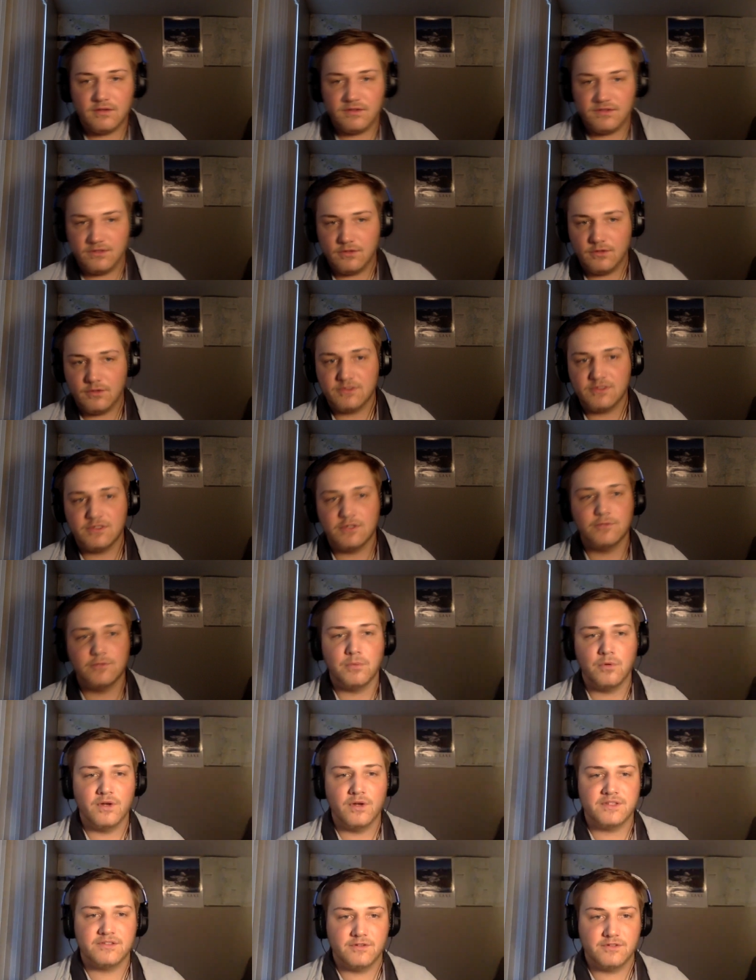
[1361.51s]
So those 2
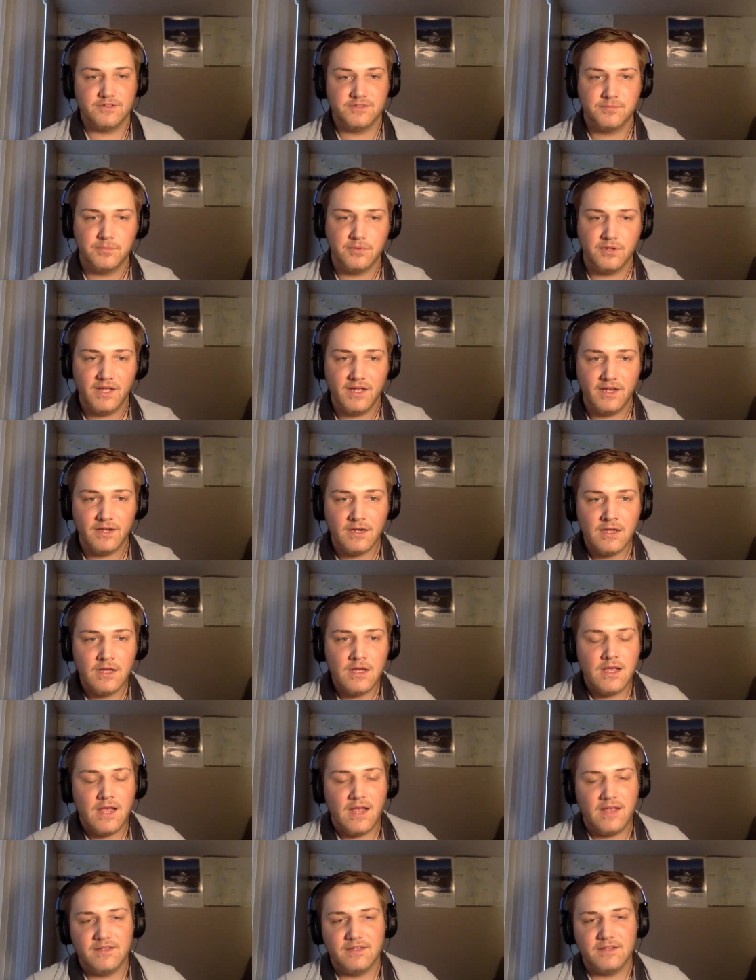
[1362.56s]
points are split,
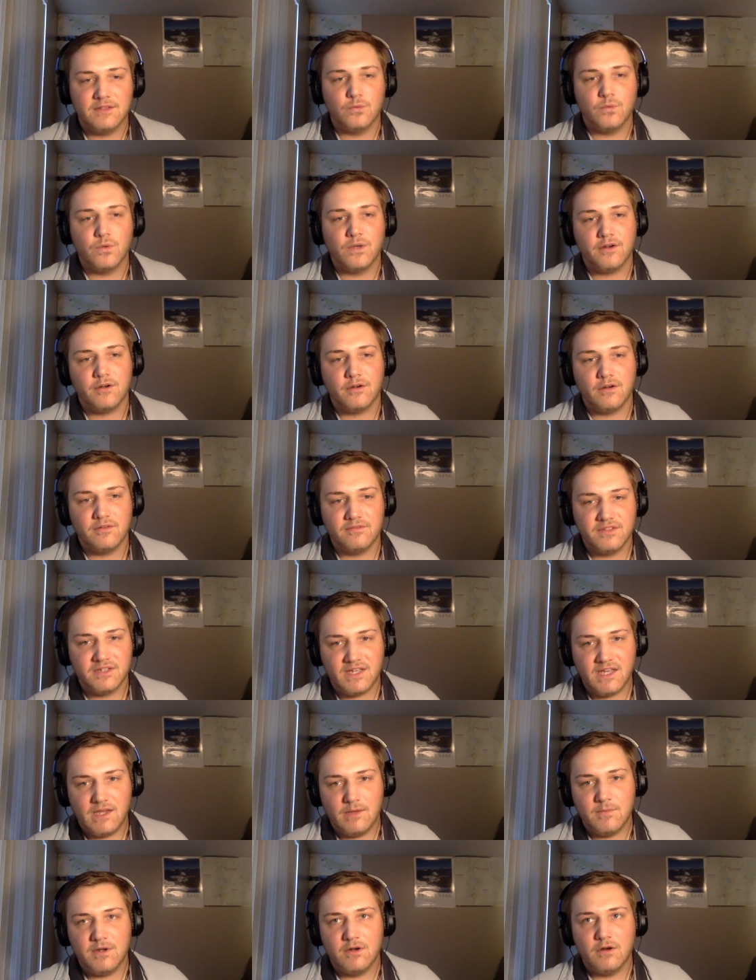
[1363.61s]
and then the winner of the
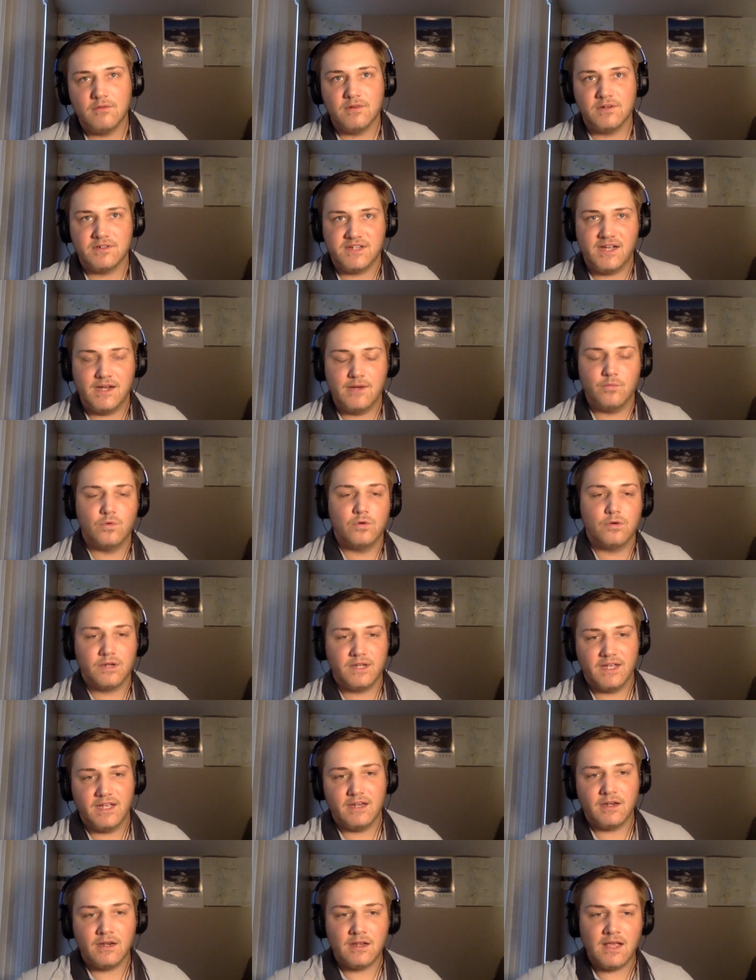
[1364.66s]
game in overtime will
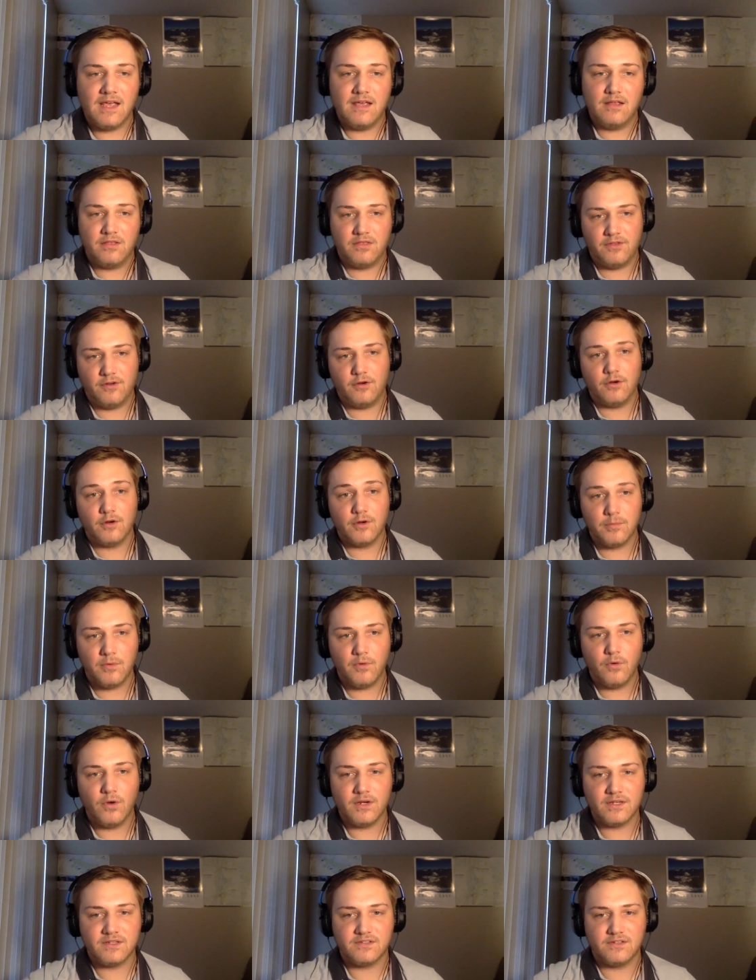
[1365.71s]
get a third
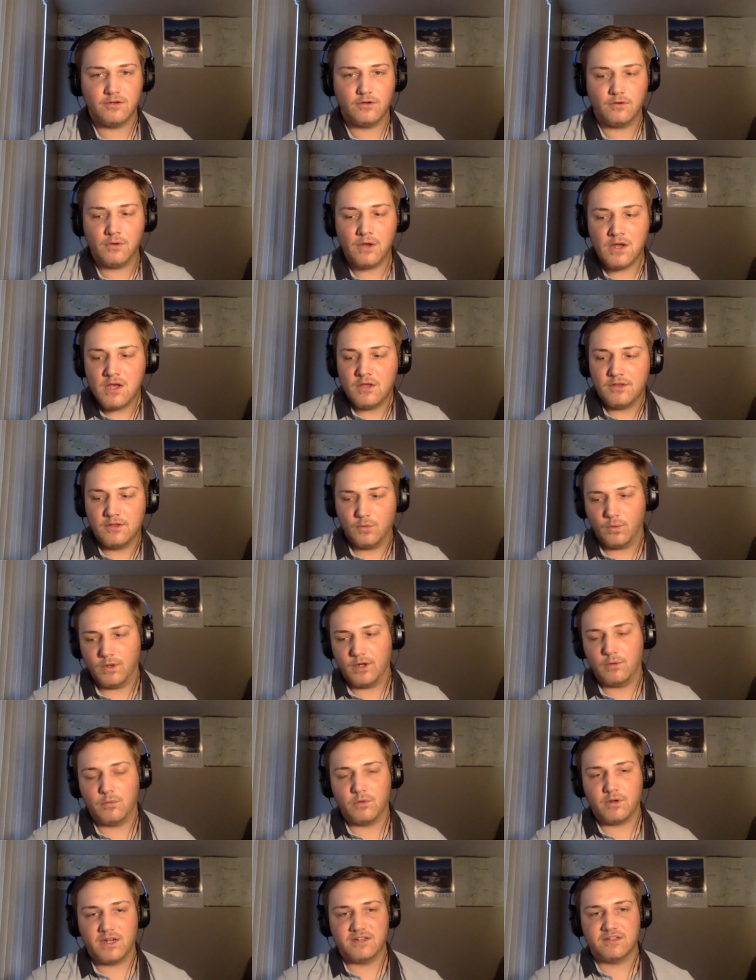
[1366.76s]
point. So the
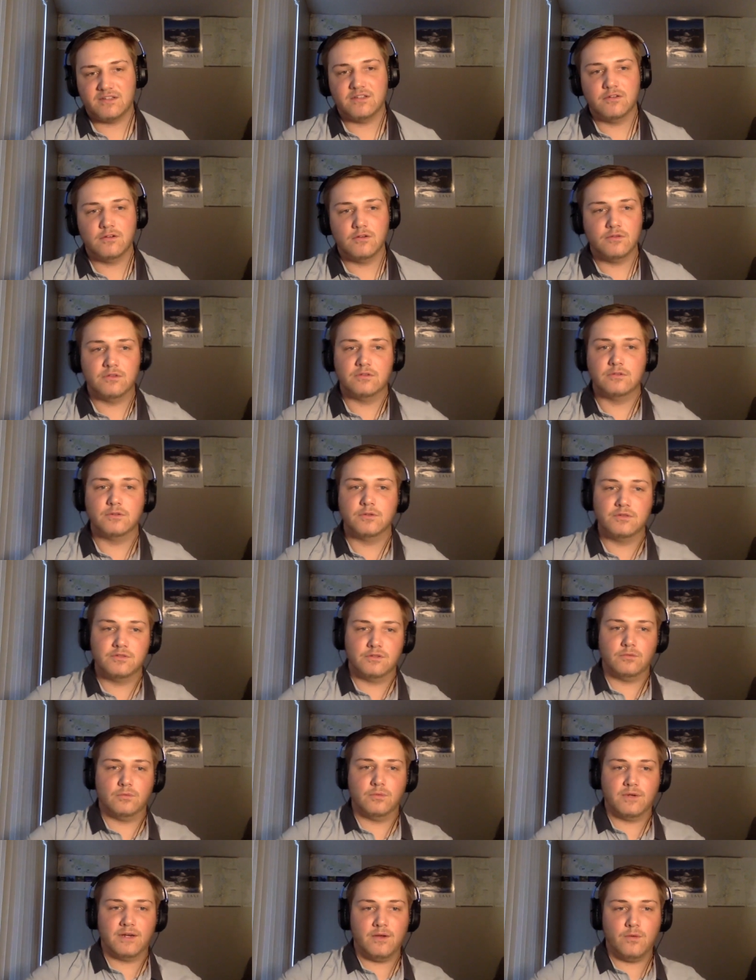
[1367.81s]
winner will get 2, the
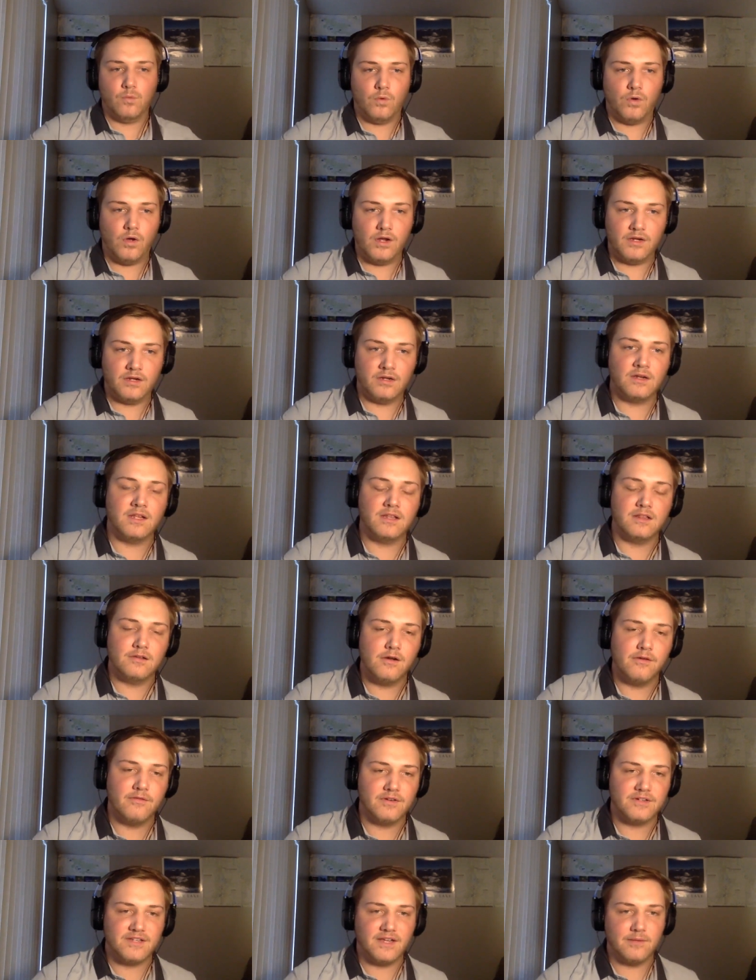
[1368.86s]
loser will get 1 in the
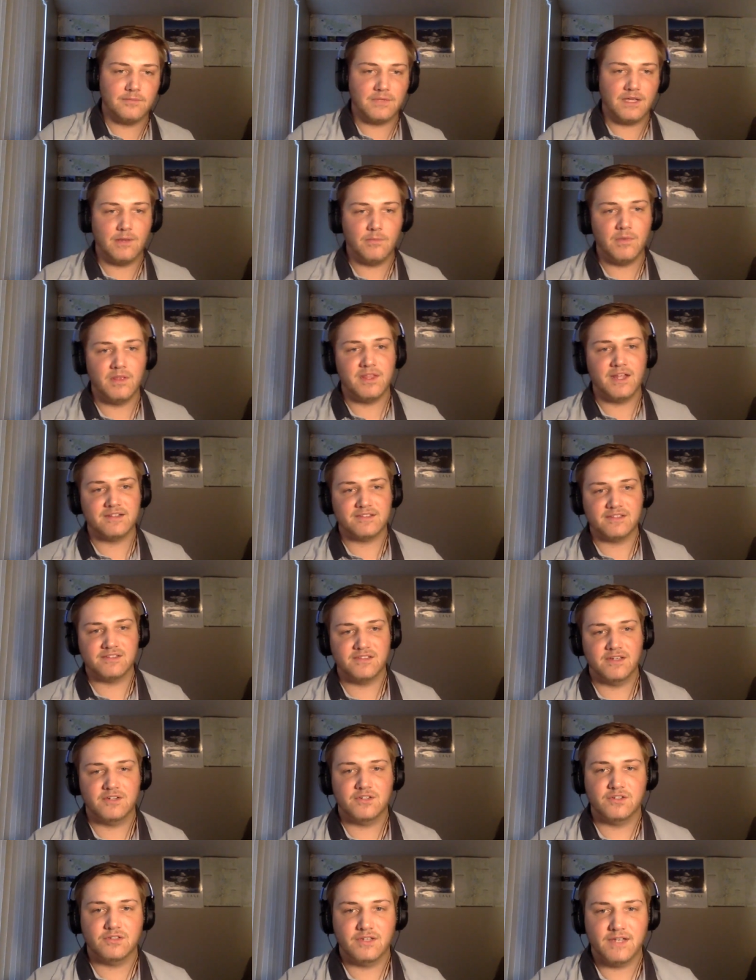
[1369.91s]
overtime game. And that's
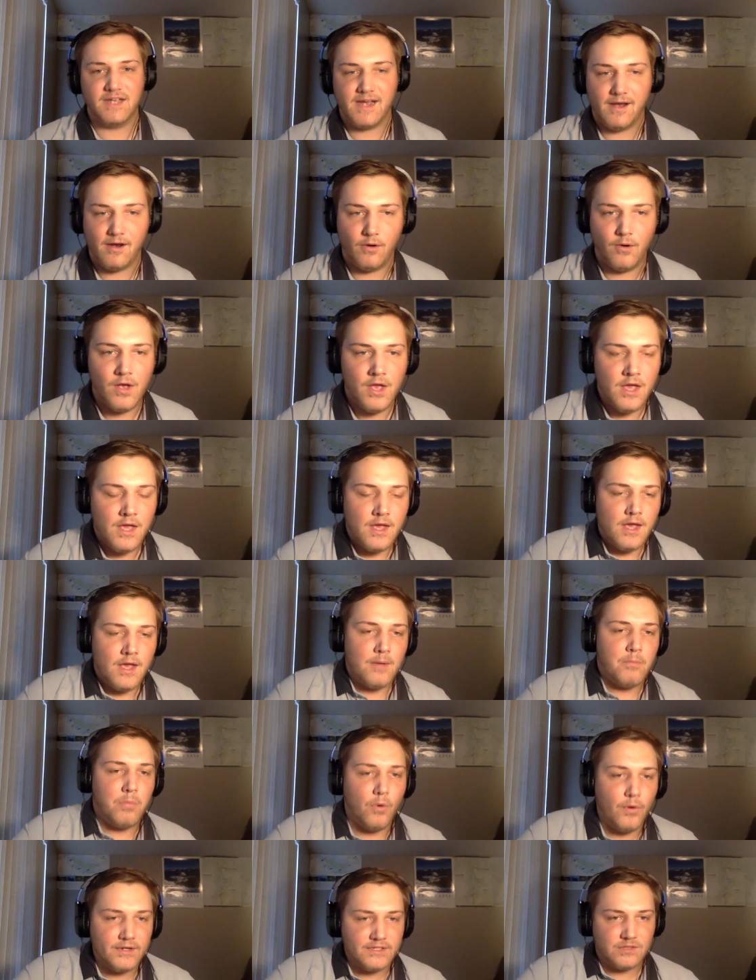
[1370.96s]
essentially how
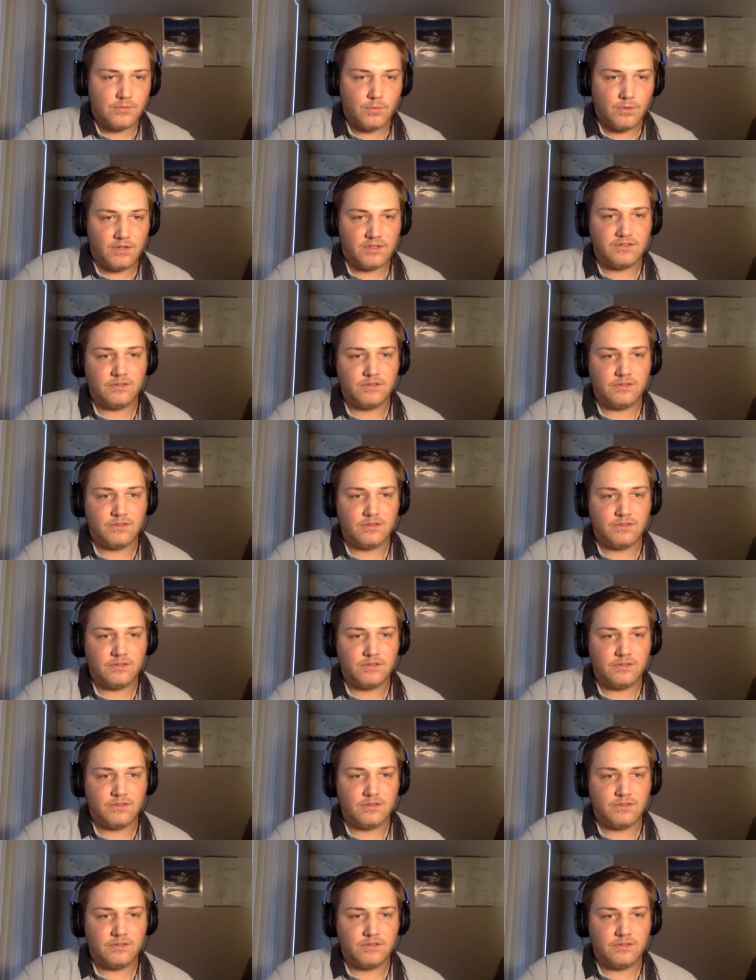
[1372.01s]
points work.